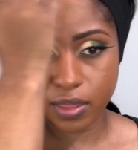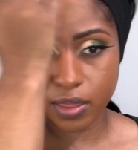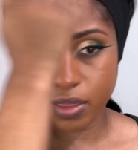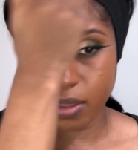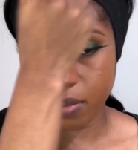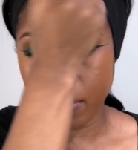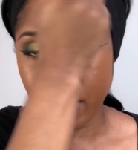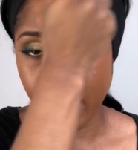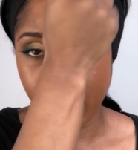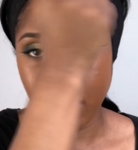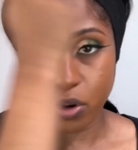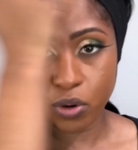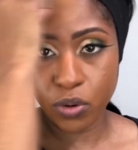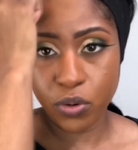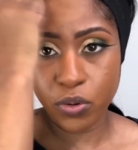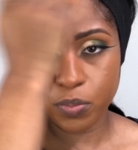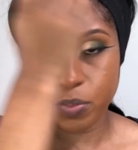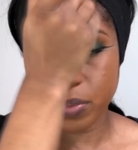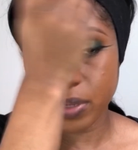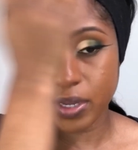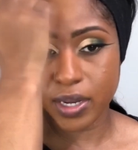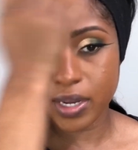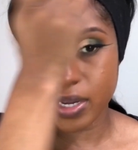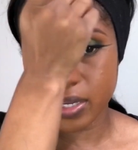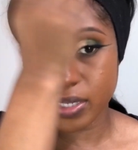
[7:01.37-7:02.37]
them out
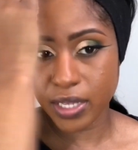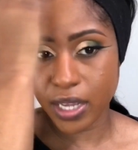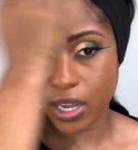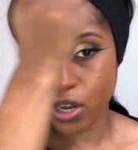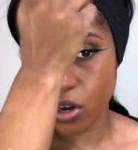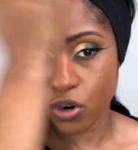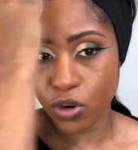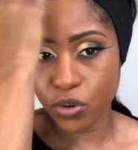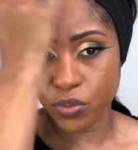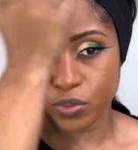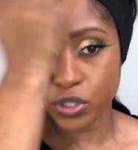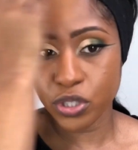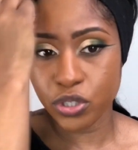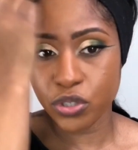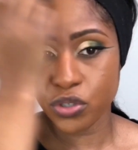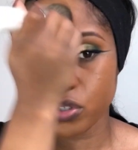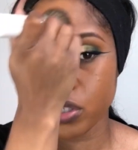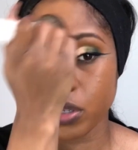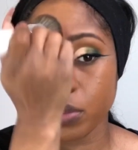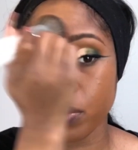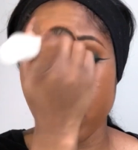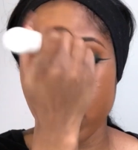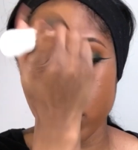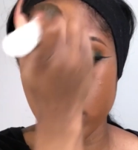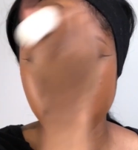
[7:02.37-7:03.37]
because I always use a
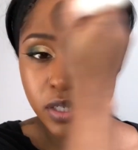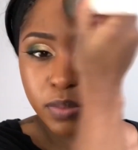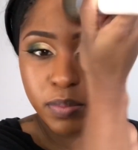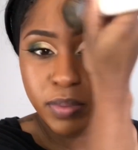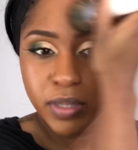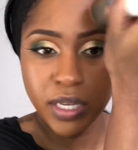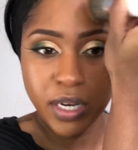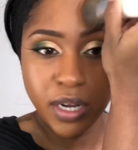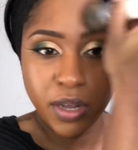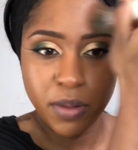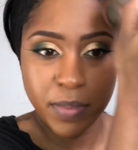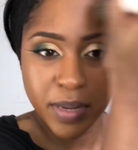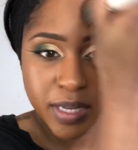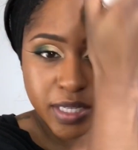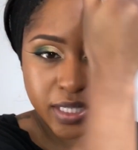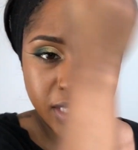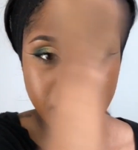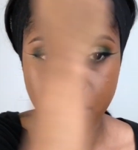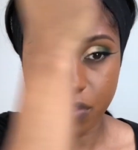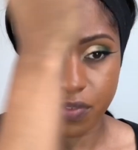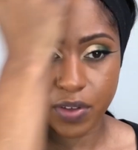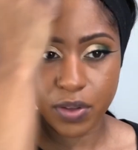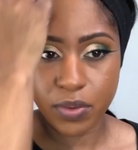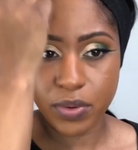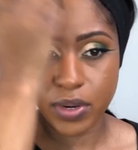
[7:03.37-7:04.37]
brush to blend out my stick
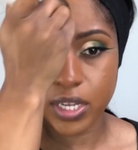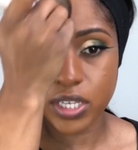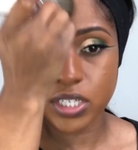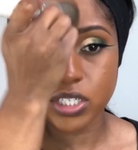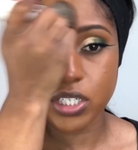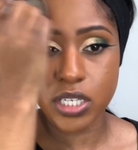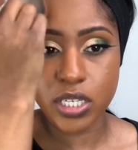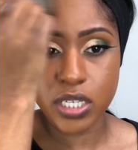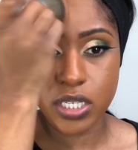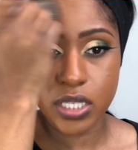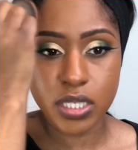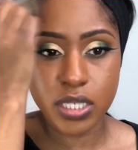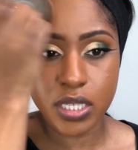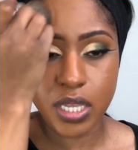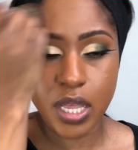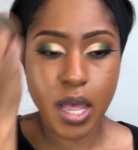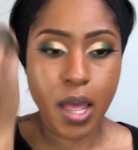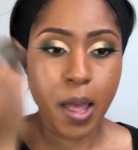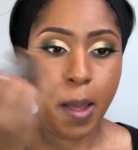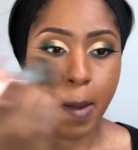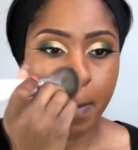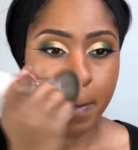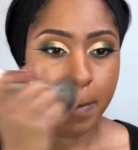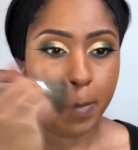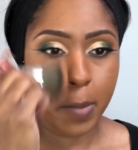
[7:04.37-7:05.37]
foundations,
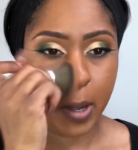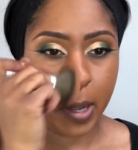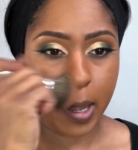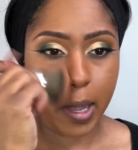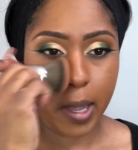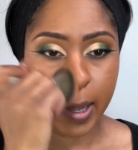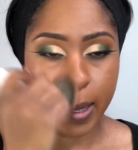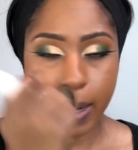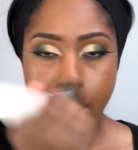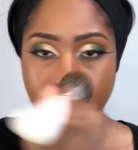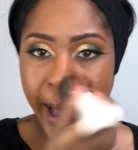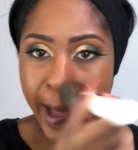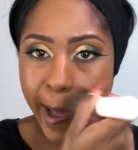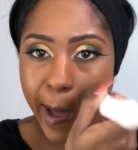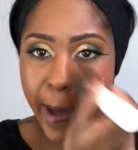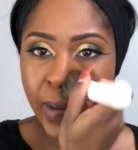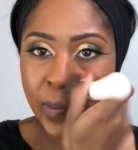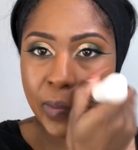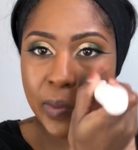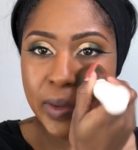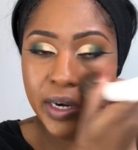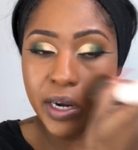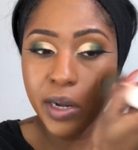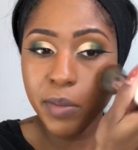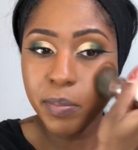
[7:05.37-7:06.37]
but how
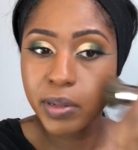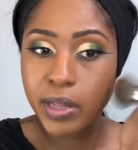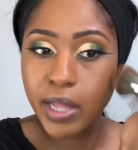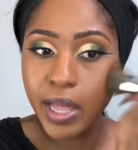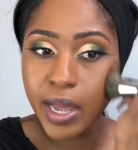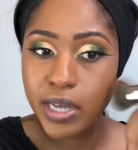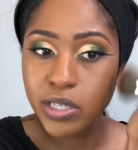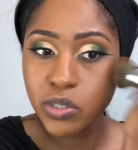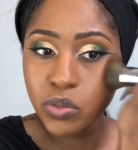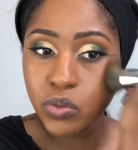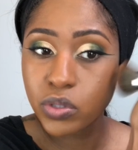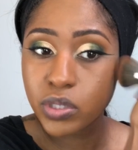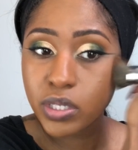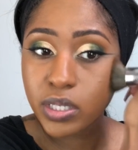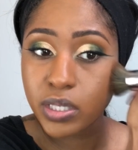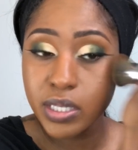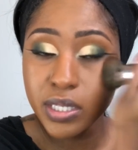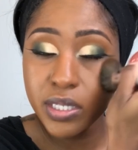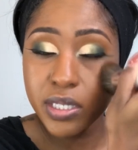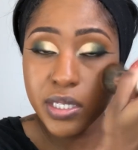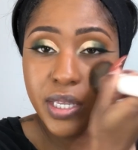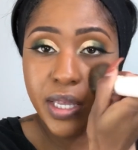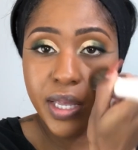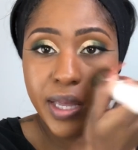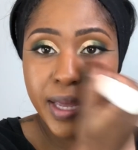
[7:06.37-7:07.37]
it applies onto the
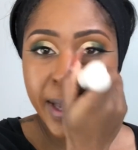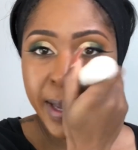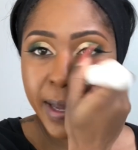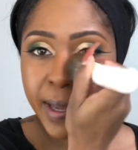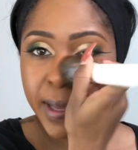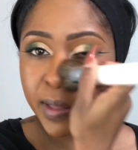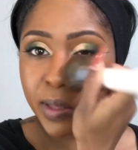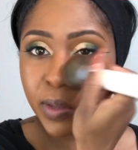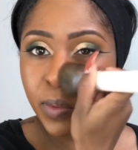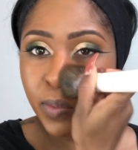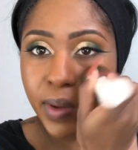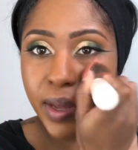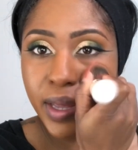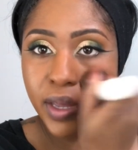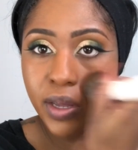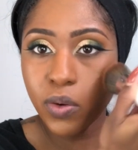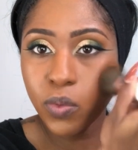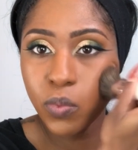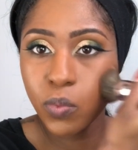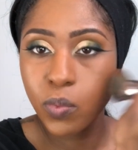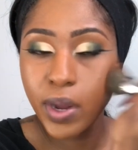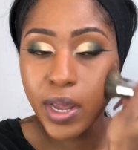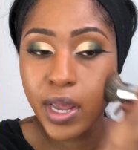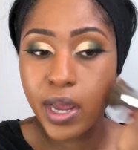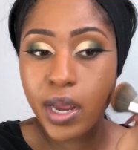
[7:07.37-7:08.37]
skin, the way it
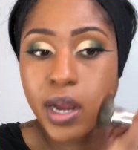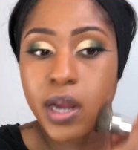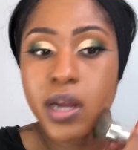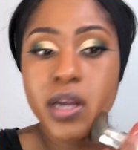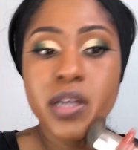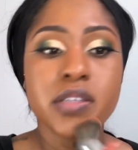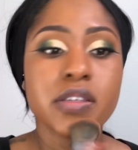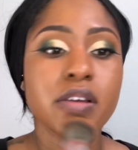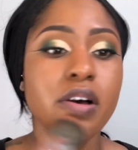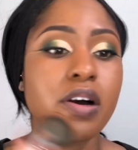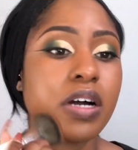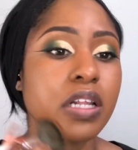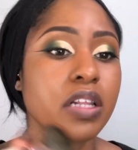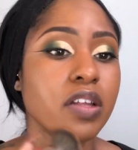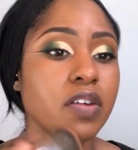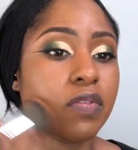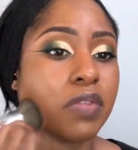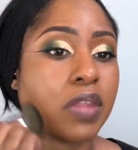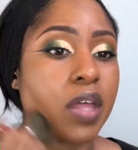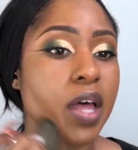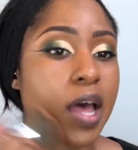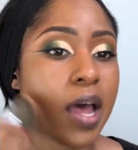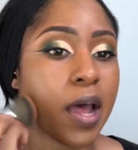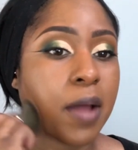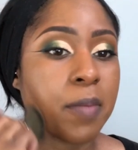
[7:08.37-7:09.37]
wears, all of
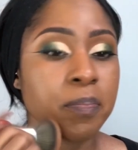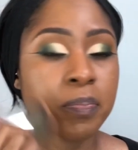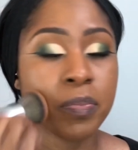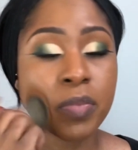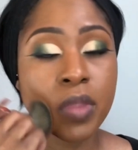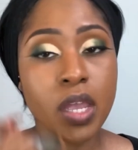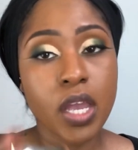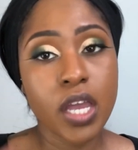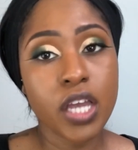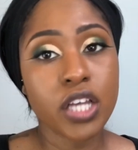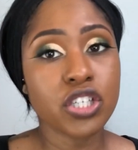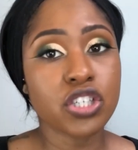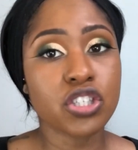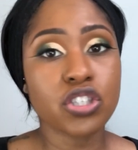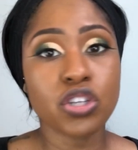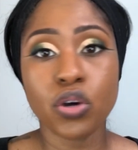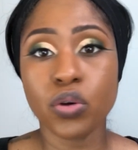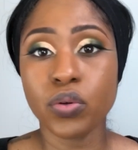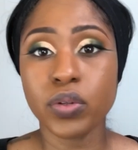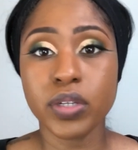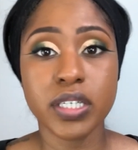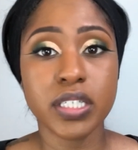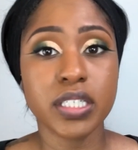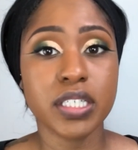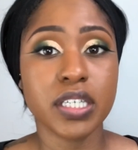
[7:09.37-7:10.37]
that is
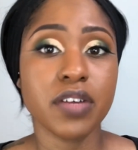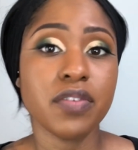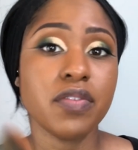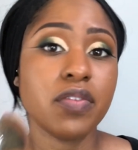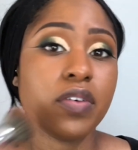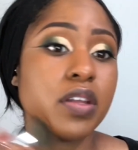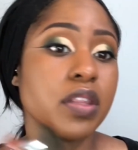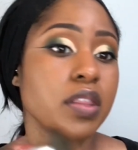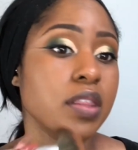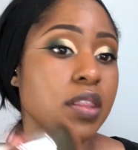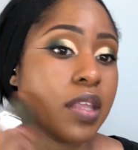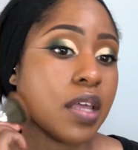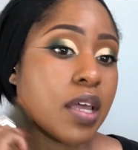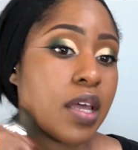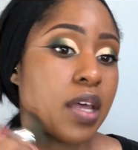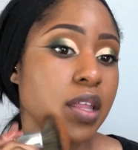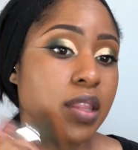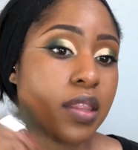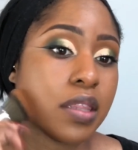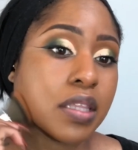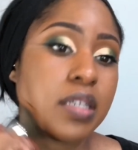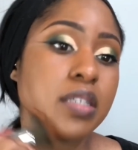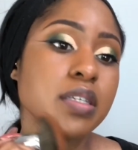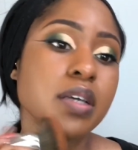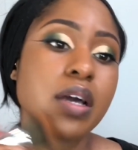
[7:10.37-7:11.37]
totally different than
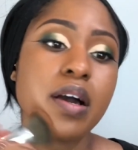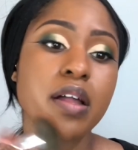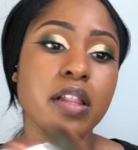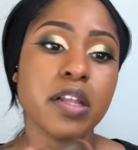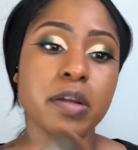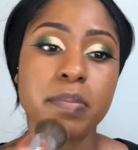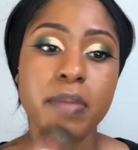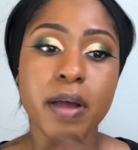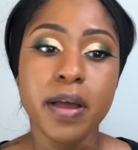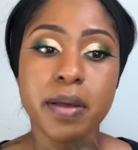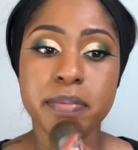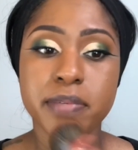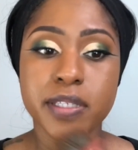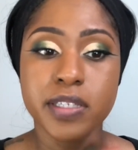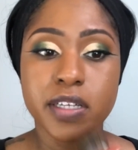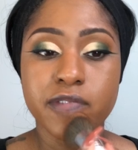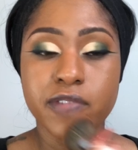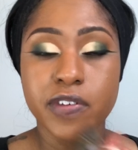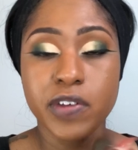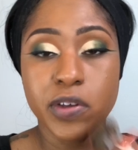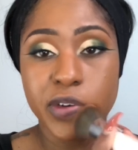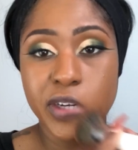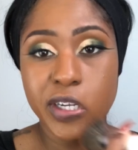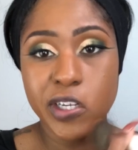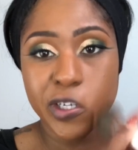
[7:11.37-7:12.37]
this ColourPop Stick
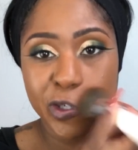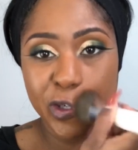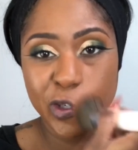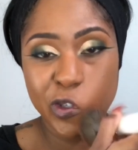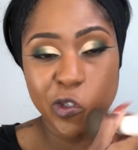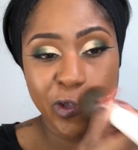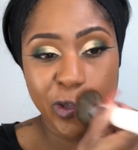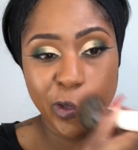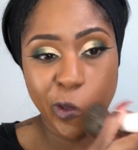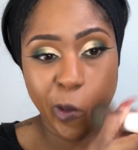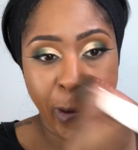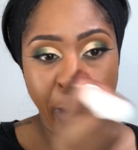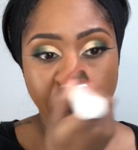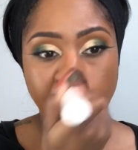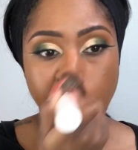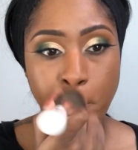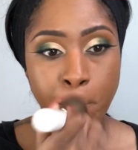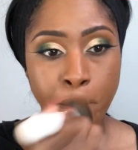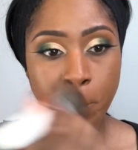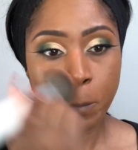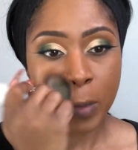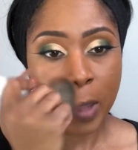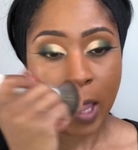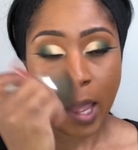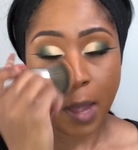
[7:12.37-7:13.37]
Foundation. So
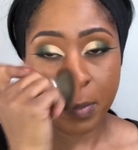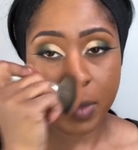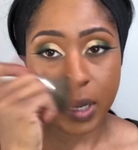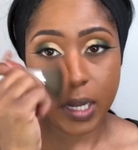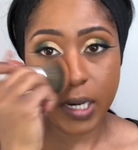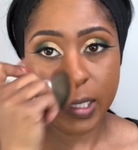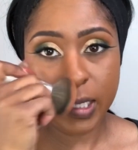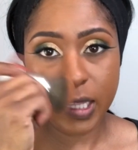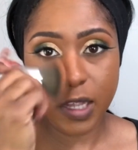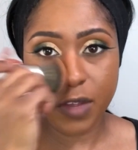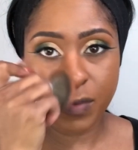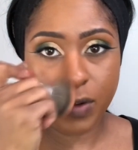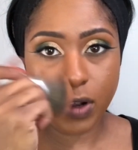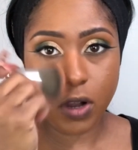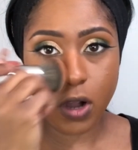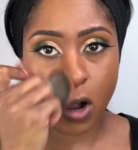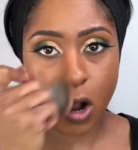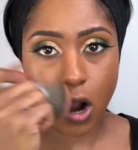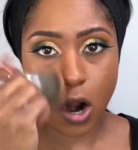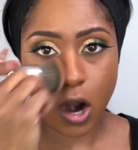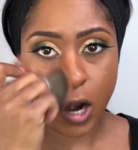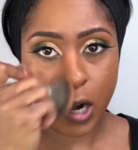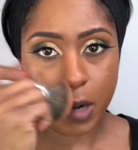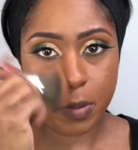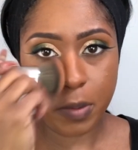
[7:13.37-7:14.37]
I'm gonna leave a
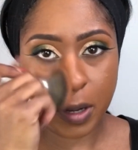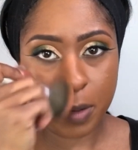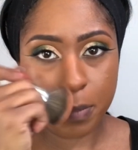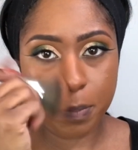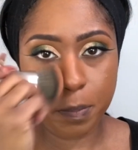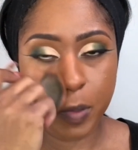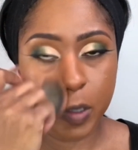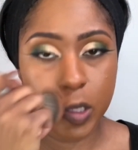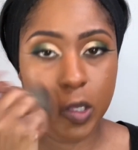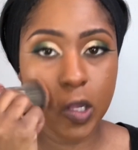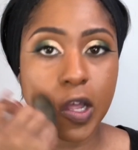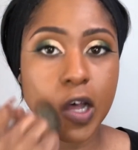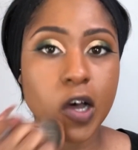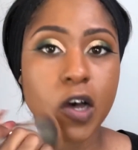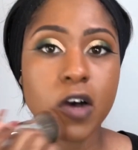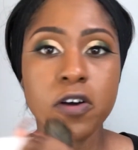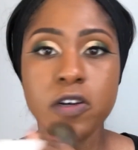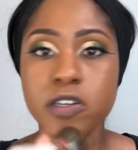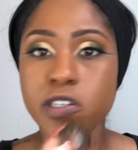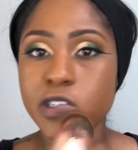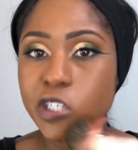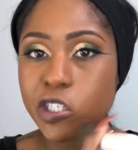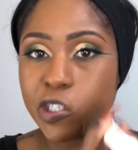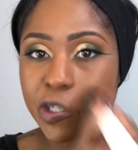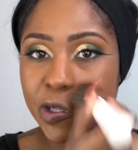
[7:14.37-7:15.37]
card up below
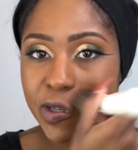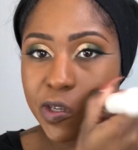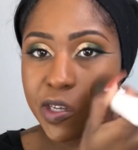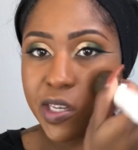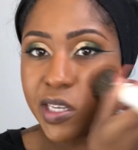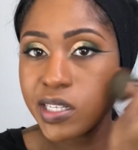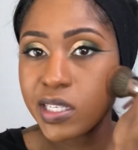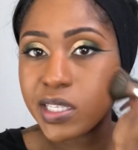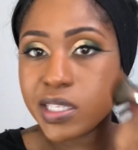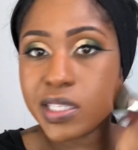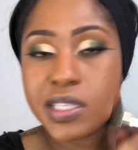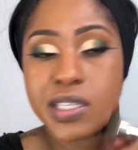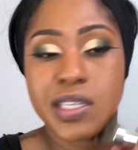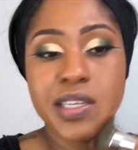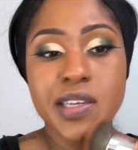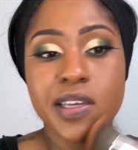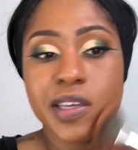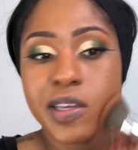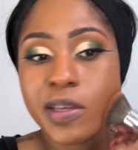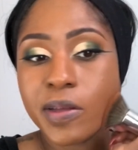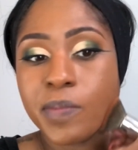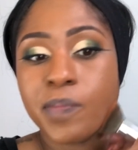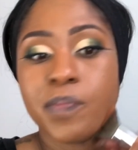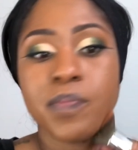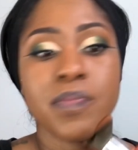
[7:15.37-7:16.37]
just so you can
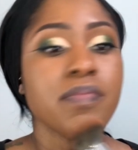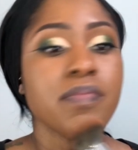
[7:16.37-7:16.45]
see